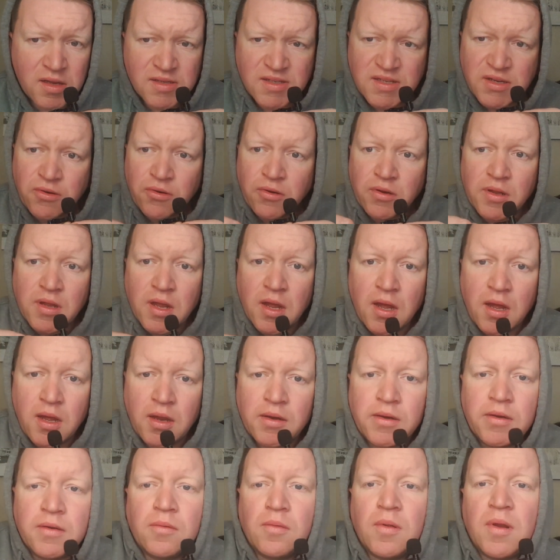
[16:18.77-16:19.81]
Cyril
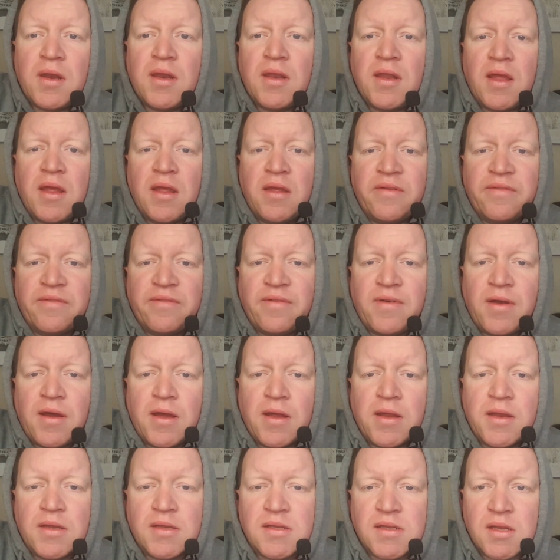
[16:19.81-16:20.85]
Gane when they
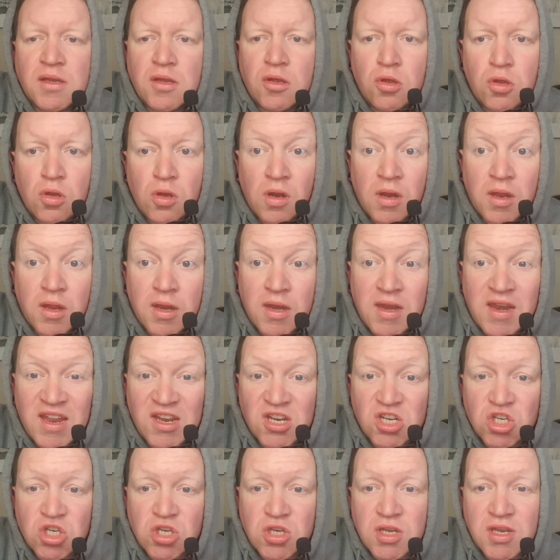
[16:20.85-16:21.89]
fight early
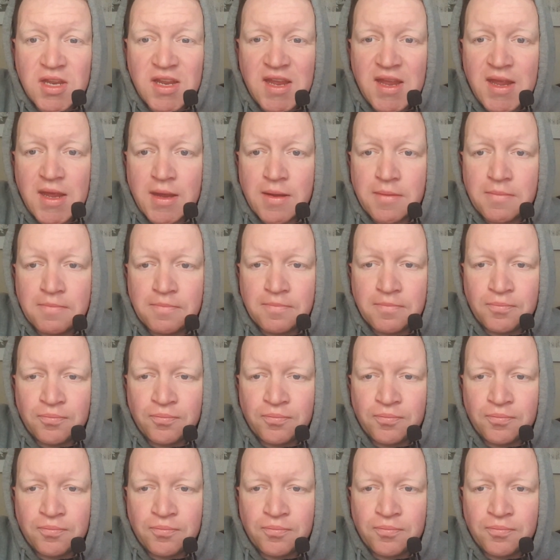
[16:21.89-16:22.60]
next year.